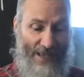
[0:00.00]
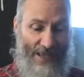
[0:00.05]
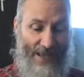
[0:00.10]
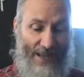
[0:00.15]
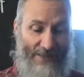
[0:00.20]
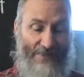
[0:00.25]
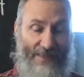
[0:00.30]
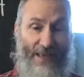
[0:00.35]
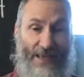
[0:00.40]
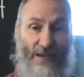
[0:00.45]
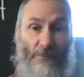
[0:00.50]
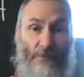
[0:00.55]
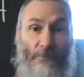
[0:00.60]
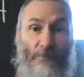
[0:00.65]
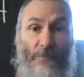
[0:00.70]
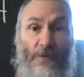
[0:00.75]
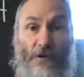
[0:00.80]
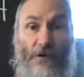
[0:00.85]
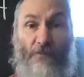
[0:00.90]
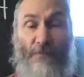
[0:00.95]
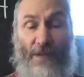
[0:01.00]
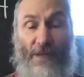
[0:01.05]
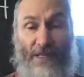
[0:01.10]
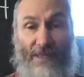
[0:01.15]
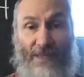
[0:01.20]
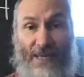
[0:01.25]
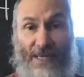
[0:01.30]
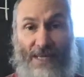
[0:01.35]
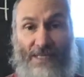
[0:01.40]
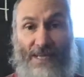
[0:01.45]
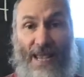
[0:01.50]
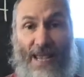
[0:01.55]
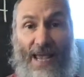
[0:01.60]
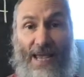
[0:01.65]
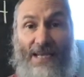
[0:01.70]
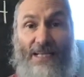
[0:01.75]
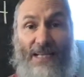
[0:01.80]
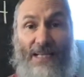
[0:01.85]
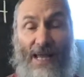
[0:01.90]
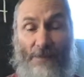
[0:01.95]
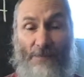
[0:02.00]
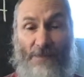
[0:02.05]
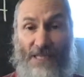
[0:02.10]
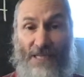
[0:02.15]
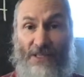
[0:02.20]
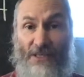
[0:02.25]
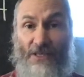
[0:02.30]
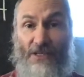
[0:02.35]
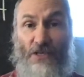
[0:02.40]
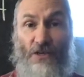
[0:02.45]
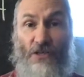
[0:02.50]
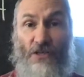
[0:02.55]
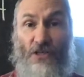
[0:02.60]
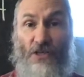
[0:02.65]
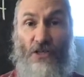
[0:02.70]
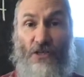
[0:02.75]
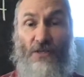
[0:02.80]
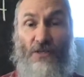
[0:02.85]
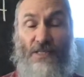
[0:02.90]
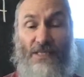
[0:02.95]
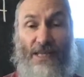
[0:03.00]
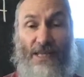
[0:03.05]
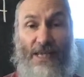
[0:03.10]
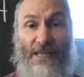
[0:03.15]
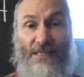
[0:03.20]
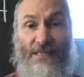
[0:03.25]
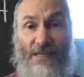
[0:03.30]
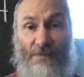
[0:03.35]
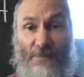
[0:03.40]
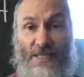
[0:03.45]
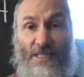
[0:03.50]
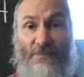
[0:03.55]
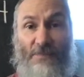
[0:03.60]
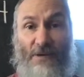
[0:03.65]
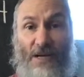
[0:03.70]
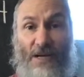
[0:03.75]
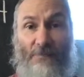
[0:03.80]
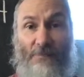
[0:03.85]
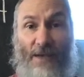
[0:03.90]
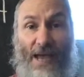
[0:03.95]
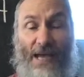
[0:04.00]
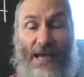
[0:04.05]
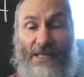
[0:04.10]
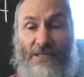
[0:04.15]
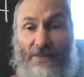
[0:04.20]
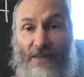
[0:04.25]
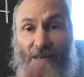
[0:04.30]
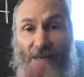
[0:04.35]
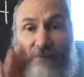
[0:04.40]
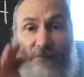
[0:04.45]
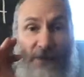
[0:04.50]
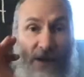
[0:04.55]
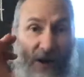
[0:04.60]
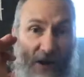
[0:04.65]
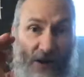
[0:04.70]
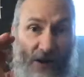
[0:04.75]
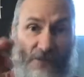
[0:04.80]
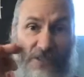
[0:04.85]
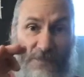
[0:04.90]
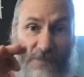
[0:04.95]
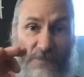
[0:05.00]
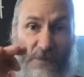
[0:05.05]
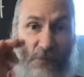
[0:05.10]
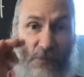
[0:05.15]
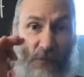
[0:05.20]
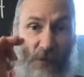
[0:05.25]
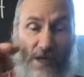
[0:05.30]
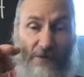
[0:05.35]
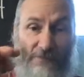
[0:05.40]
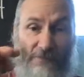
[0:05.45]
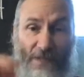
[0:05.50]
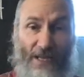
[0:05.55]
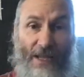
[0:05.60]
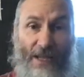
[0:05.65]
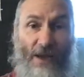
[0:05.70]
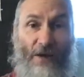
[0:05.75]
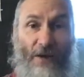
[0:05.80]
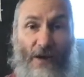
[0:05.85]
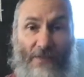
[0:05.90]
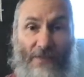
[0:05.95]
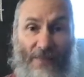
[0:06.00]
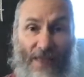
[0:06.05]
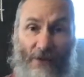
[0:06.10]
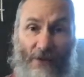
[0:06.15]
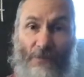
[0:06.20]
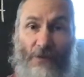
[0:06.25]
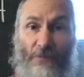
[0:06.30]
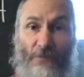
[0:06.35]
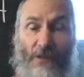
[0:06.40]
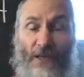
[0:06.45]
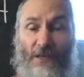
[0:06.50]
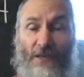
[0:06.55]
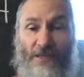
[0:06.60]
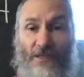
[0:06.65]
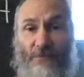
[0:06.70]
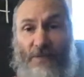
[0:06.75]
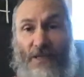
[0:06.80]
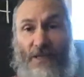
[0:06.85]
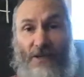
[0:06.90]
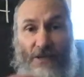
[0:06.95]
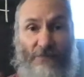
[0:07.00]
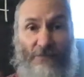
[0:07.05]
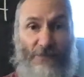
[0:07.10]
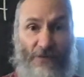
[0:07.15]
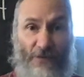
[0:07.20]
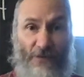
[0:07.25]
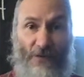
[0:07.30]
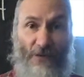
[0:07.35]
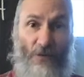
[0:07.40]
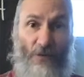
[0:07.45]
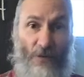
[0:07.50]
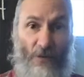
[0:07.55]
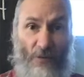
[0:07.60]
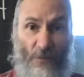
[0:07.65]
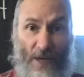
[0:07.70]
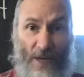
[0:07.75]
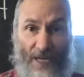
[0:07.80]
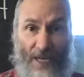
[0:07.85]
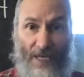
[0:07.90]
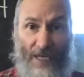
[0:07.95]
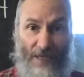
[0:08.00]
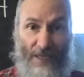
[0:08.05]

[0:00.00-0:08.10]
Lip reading: And then movement things, hand claps, like the new shoes things and Miss Mary Mack. So that'll all just be one video, and that one will also be good for the whole week.